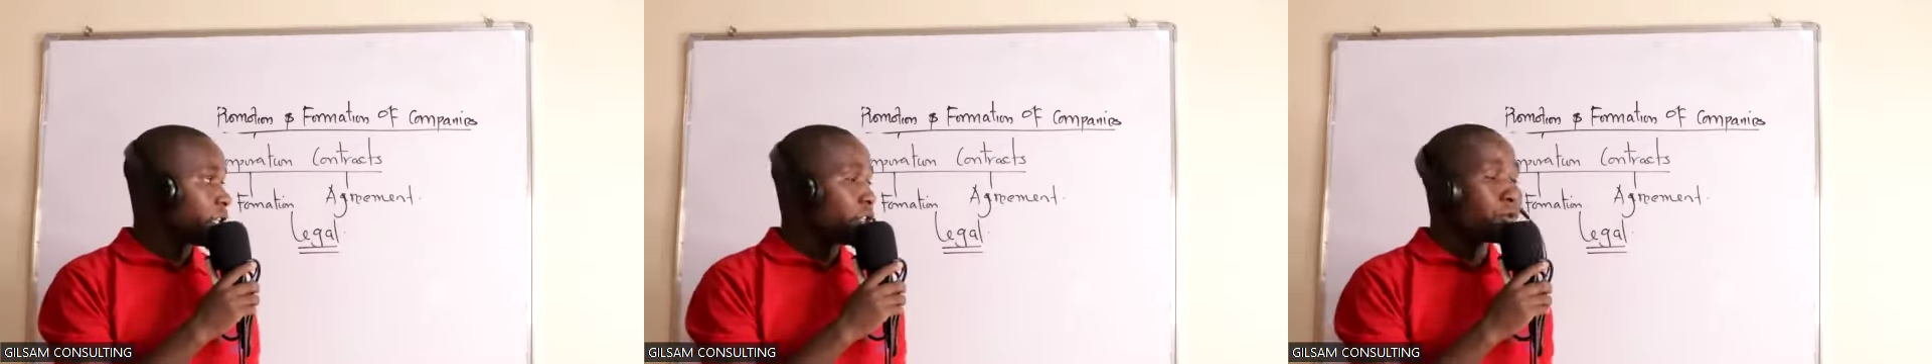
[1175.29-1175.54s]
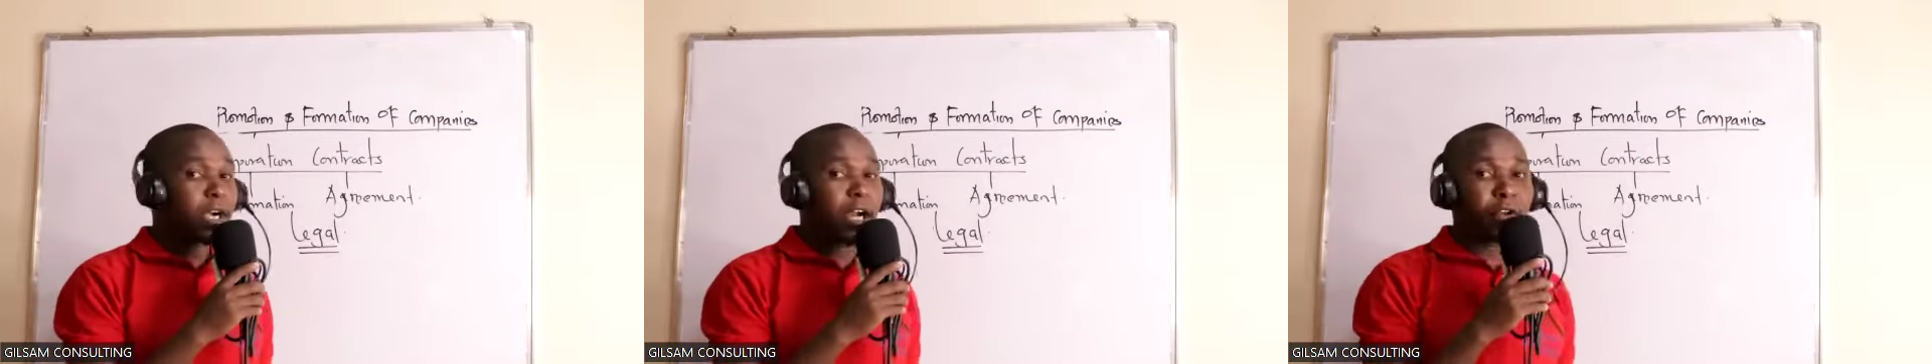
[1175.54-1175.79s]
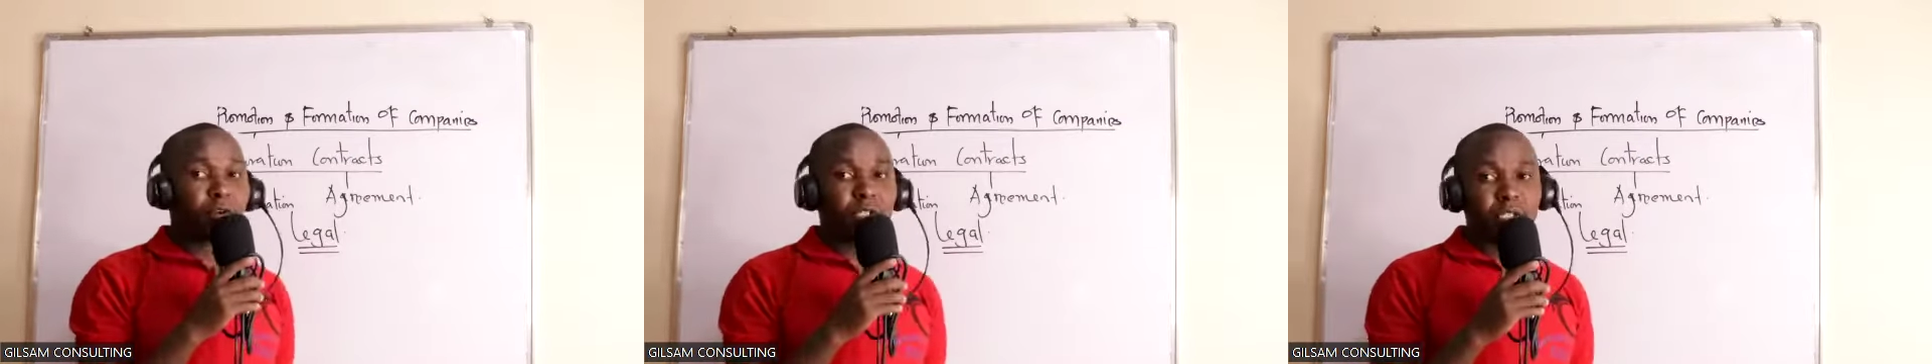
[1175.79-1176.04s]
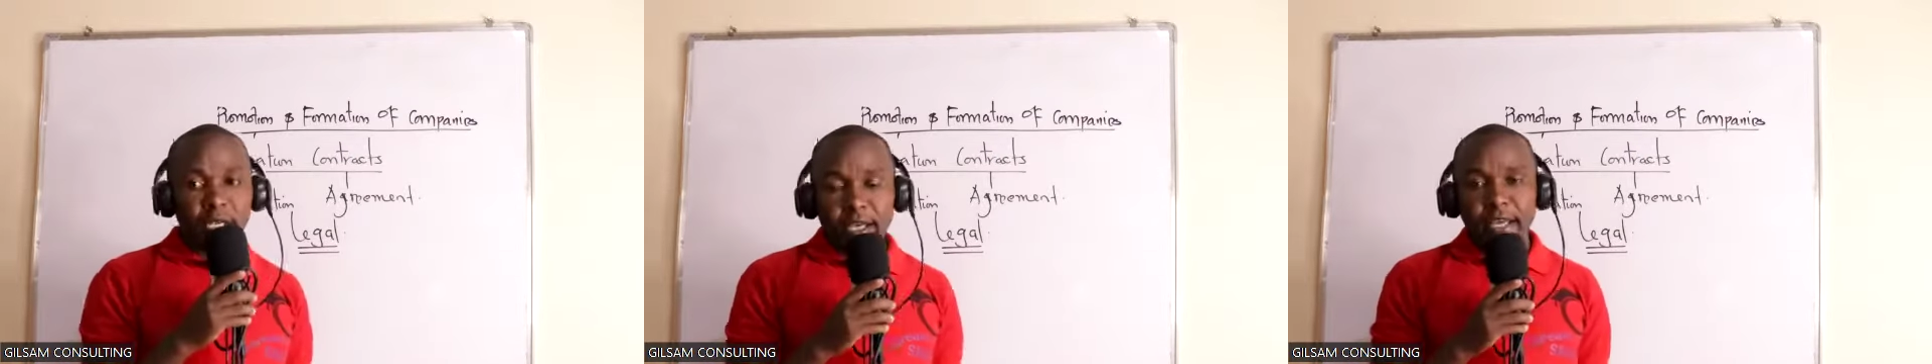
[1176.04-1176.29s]
you cannot
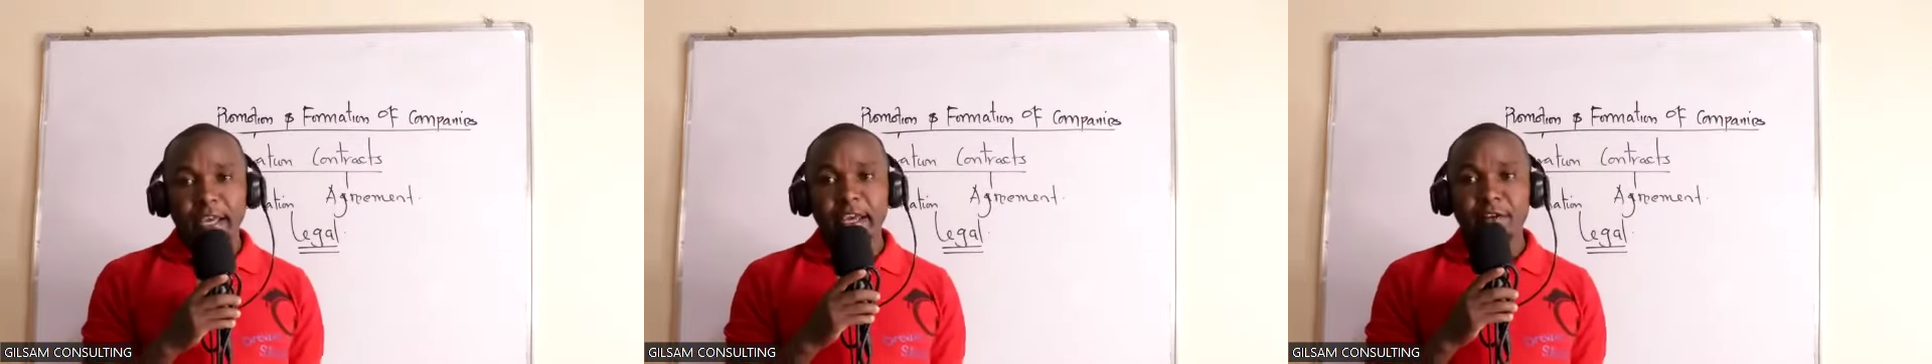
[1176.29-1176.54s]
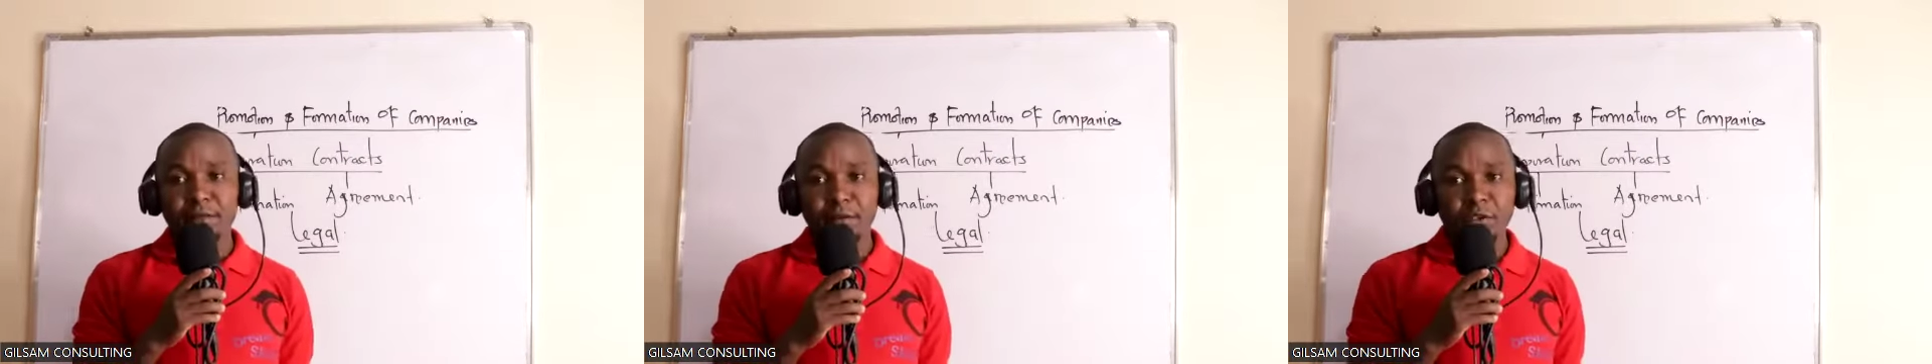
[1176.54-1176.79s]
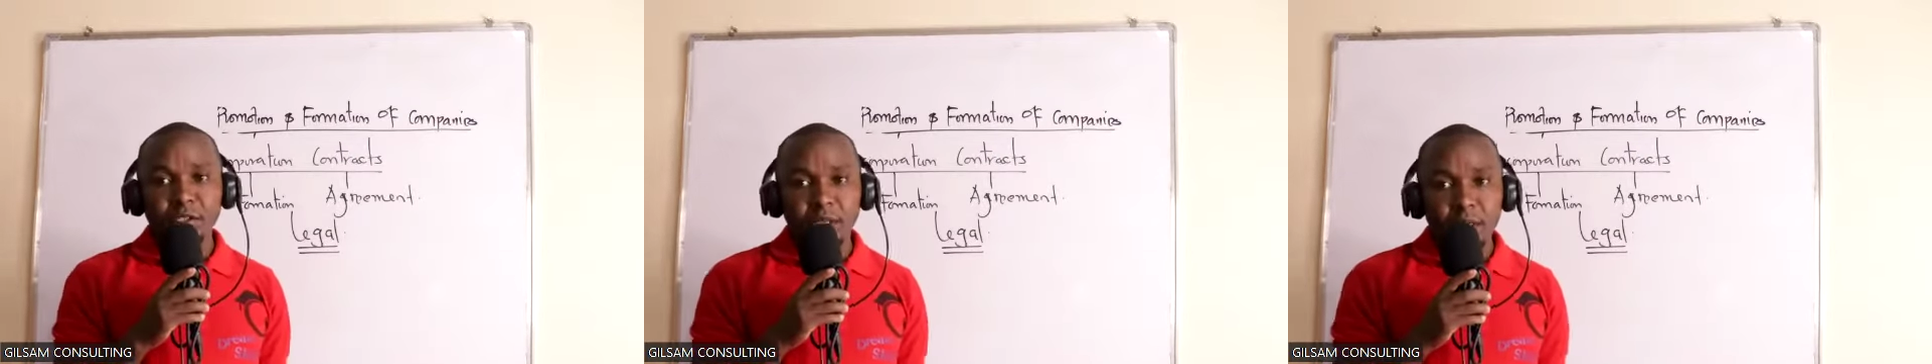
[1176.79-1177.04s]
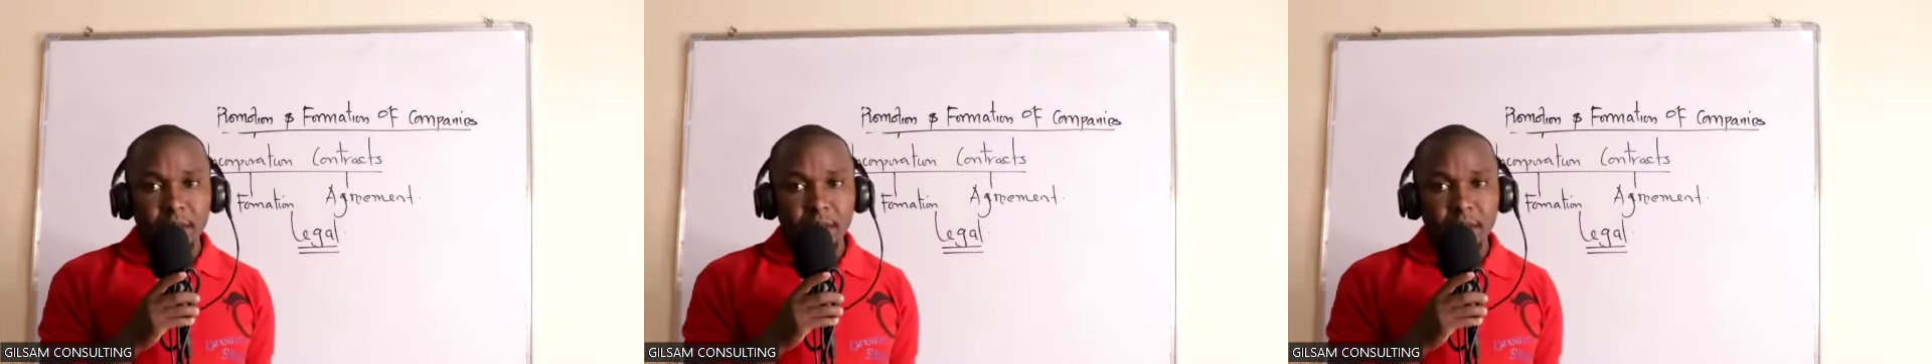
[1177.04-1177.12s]
enforce